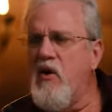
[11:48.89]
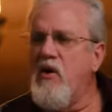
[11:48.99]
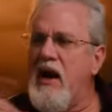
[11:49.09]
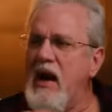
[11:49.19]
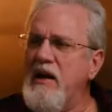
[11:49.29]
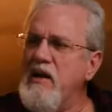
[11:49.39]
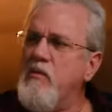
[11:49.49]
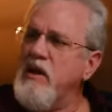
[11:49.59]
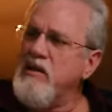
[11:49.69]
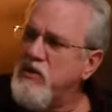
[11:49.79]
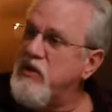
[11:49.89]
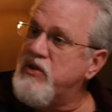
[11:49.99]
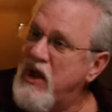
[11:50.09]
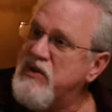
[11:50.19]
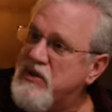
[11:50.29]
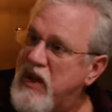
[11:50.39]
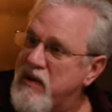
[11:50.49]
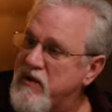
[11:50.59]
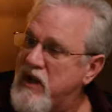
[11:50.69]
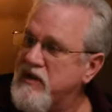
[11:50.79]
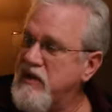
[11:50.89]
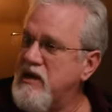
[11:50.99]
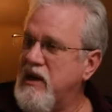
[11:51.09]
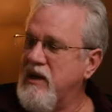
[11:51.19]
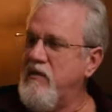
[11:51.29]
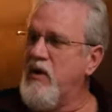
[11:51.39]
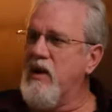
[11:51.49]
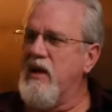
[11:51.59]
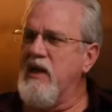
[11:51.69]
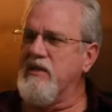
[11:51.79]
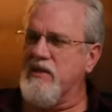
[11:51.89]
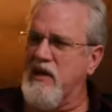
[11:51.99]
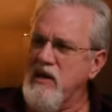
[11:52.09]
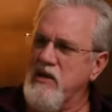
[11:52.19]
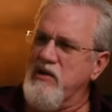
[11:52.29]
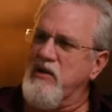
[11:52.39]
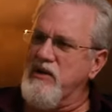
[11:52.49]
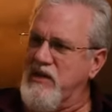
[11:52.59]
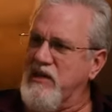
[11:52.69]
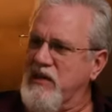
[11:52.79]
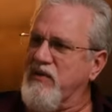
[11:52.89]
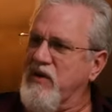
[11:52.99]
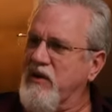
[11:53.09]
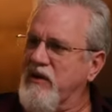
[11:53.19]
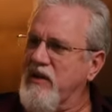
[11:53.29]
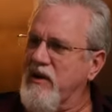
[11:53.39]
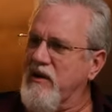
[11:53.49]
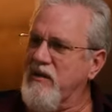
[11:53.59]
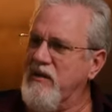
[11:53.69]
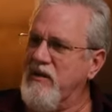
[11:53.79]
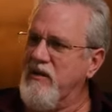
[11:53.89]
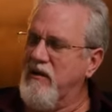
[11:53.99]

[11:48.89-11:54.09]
or adding so it's not standardizing and going against it, you can see the difficulty here.